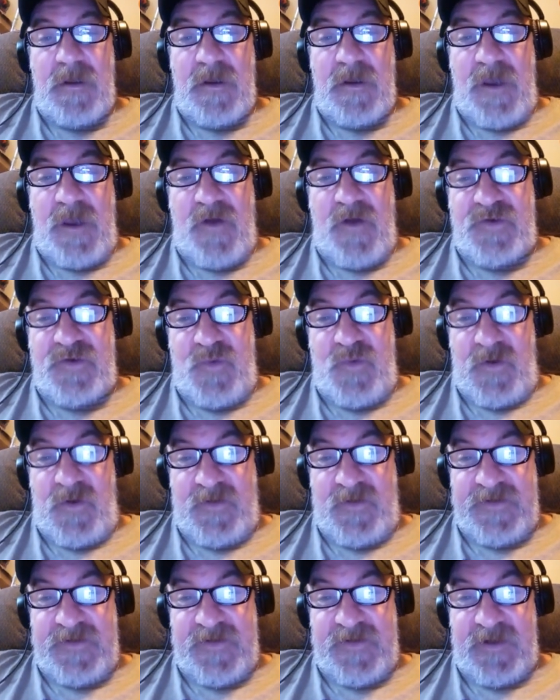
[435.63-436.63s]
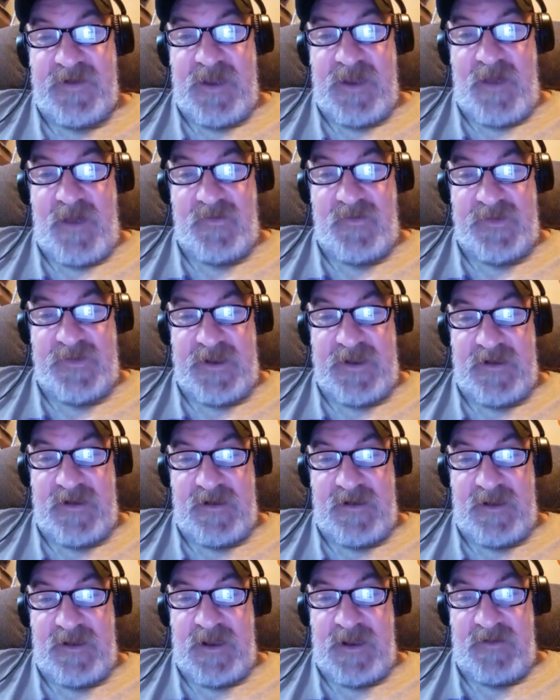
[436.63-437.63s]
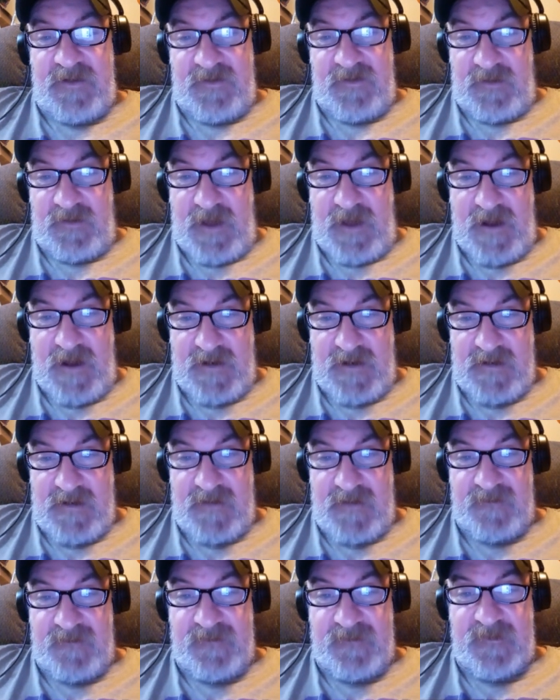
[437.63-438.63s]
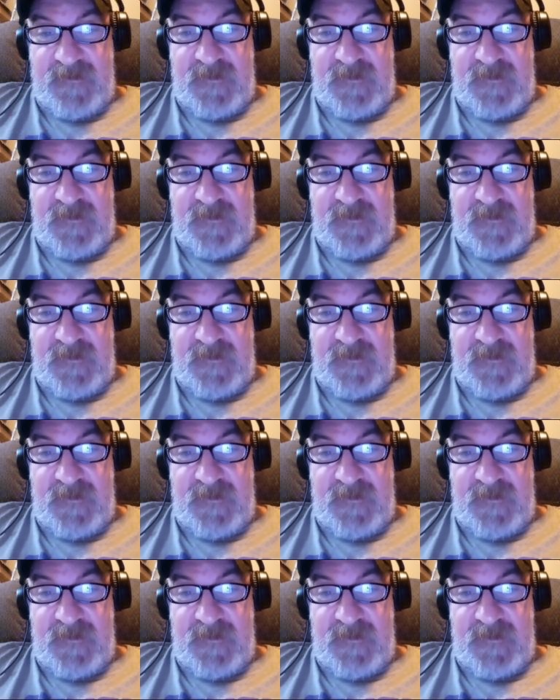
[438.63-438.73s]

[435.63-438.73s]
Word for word: Coach Wilkinson goes in into the locker room